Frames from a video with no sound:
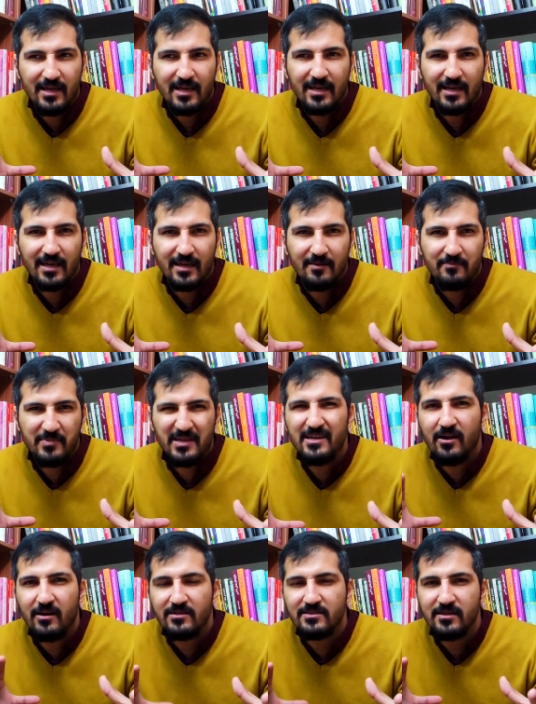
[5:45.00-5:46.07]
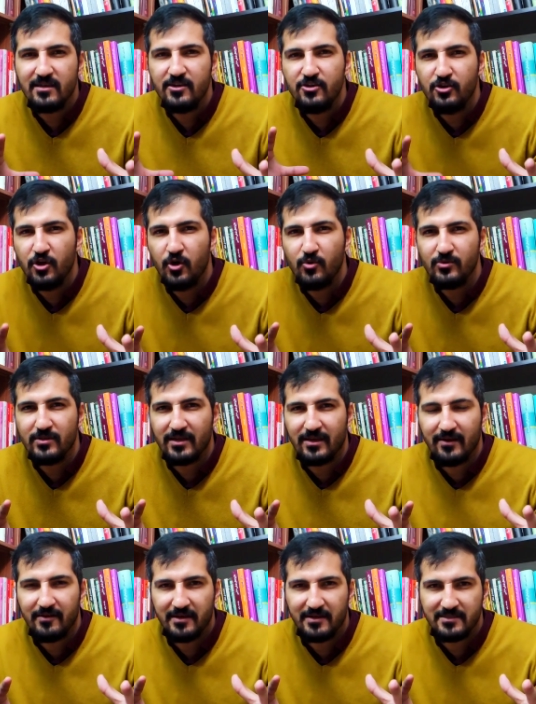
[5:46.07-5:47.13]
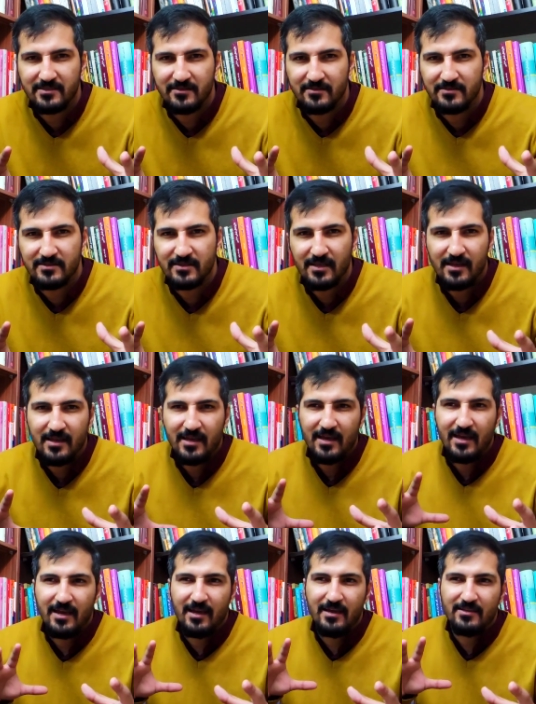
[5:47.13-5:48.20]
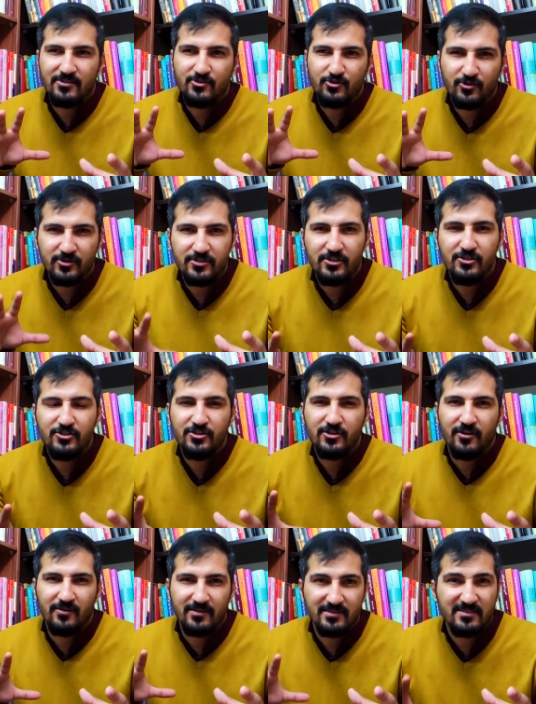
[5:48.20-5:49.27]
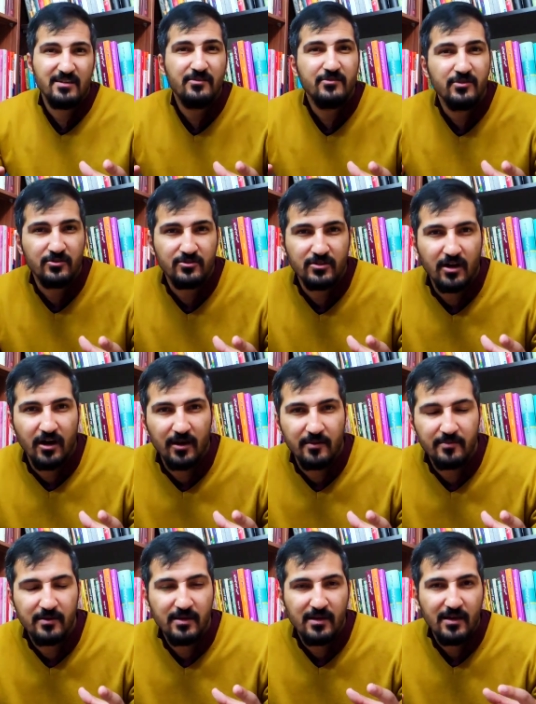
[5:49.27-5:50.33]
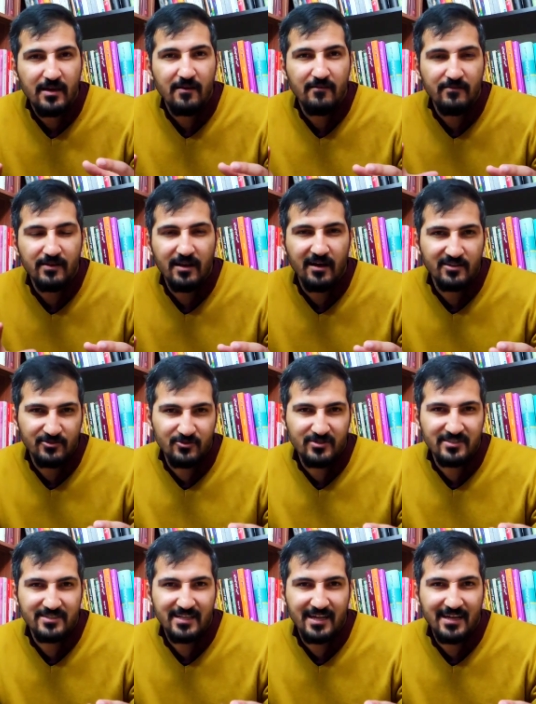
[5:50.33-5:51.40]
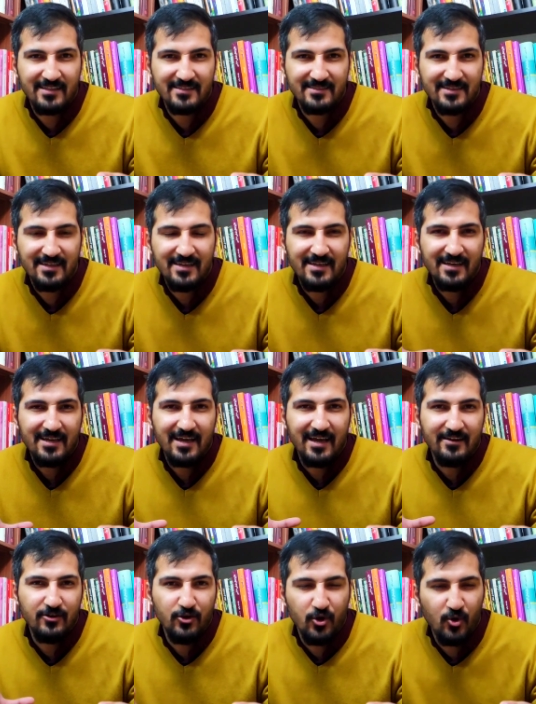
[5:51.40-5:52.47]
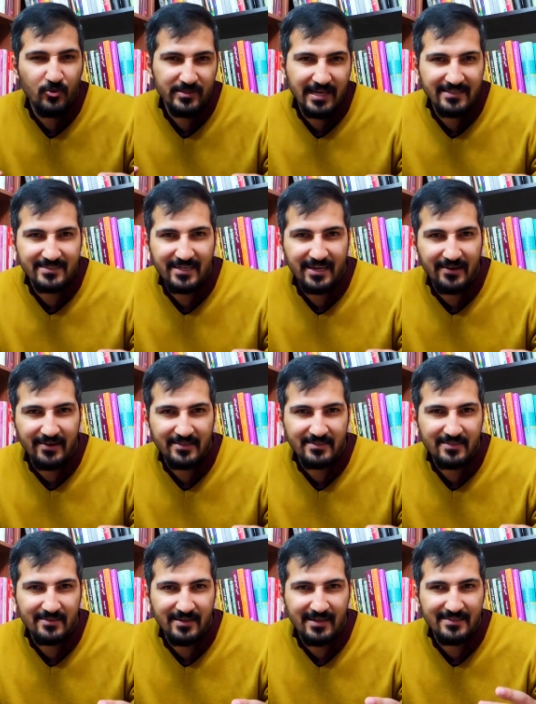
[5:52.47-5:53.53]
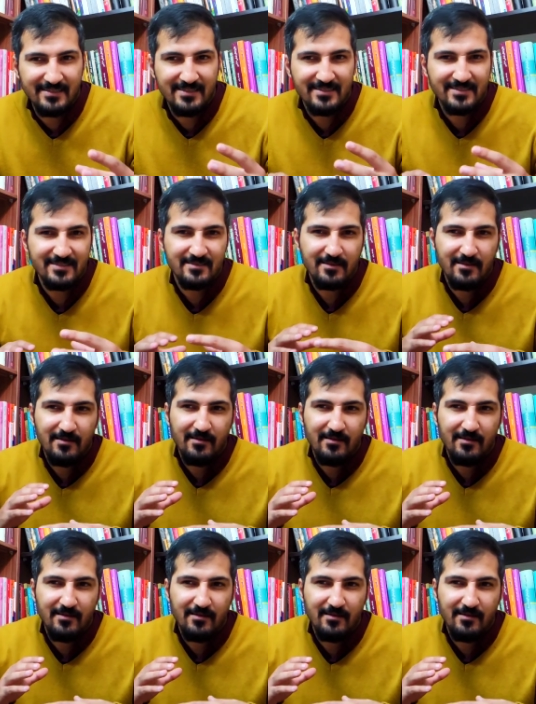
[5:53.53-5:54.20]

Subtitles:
because he knows the character's traditional stereotype, will understand and know that character, and this